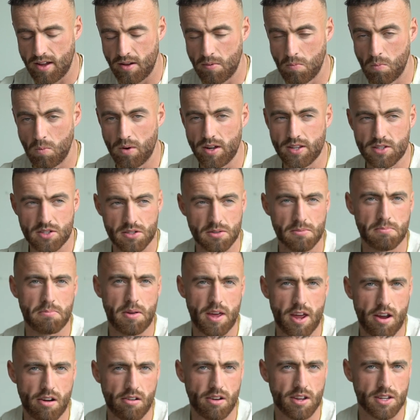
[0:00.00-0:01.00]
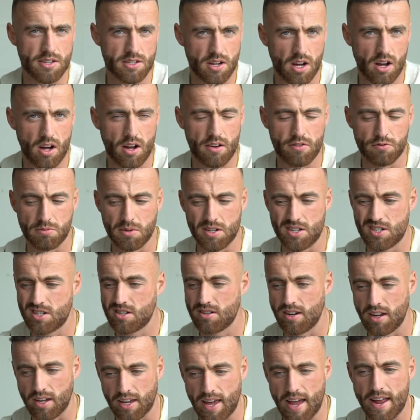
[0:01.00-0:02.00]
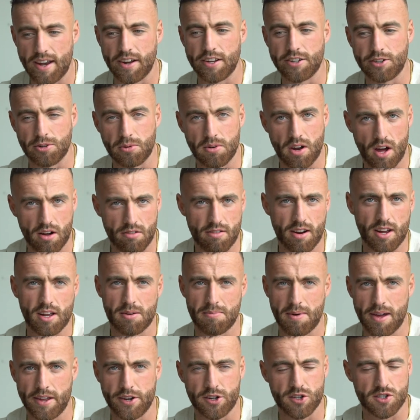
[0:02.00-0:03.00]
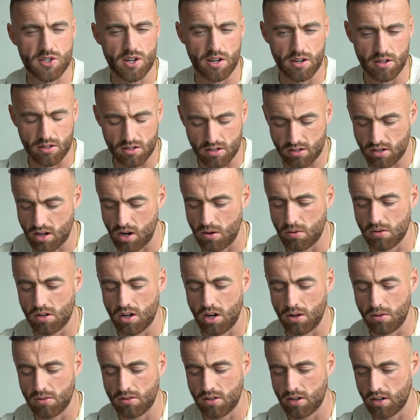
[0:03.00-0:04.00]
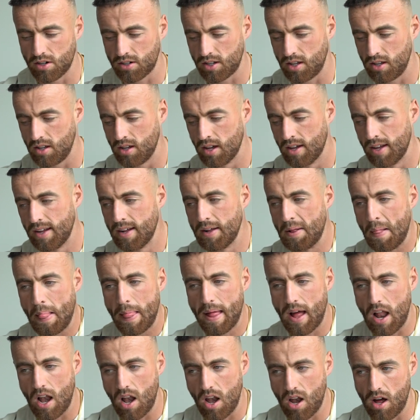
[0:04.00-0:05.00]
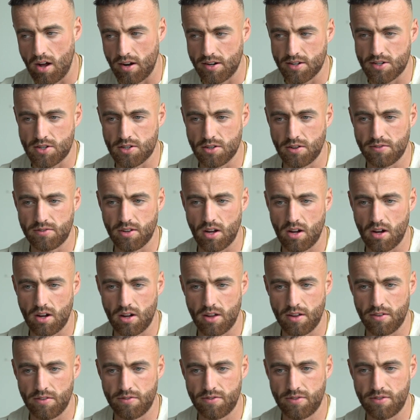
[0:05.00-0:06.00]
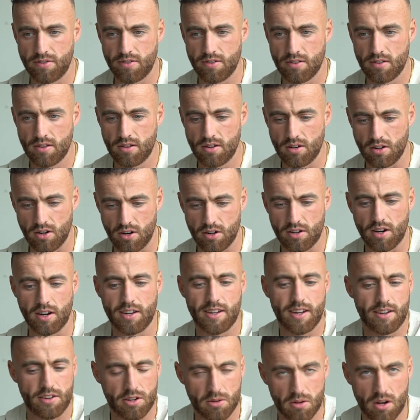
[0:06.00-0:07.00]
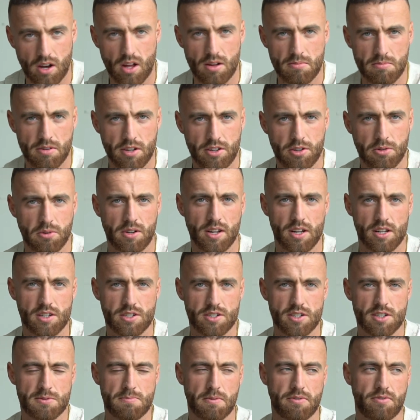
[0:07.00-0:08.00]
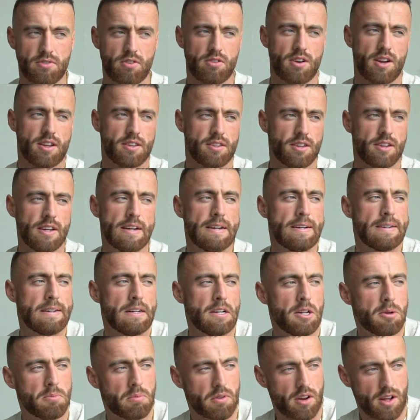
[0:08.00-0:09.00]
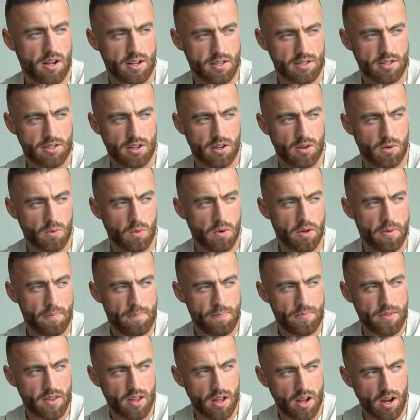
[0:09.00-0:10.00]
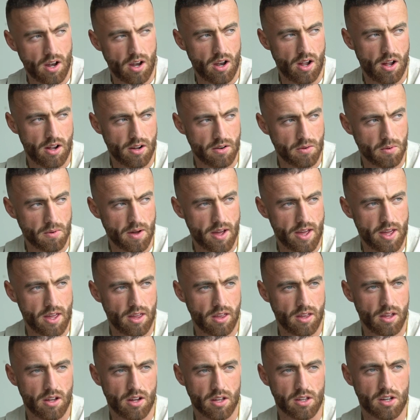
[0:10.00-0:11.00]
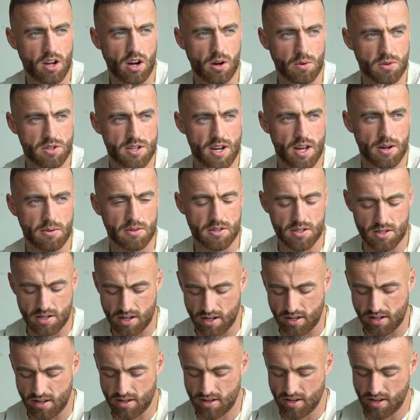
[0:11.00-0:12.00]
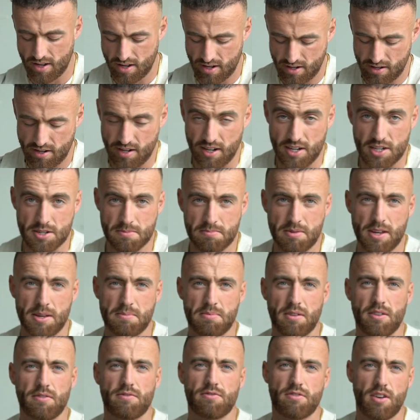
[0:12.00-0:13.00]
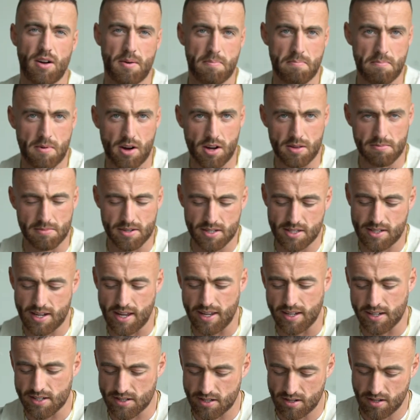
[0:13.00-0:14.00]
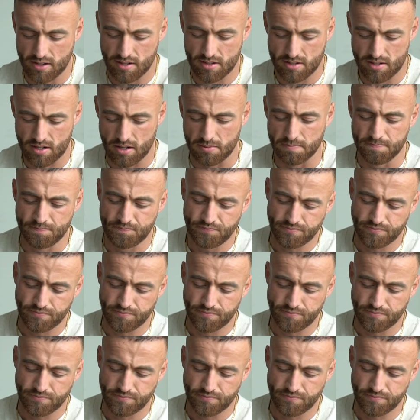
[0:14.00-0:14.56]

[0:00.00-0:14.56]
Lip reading: with some periods off, which again I do not recommend just going cold turkey. A lot of the stuff that I've learned, I did do a lot of my due diligence beforehand, but also a lot of the way I coach now is like teaching people from my mistakes. So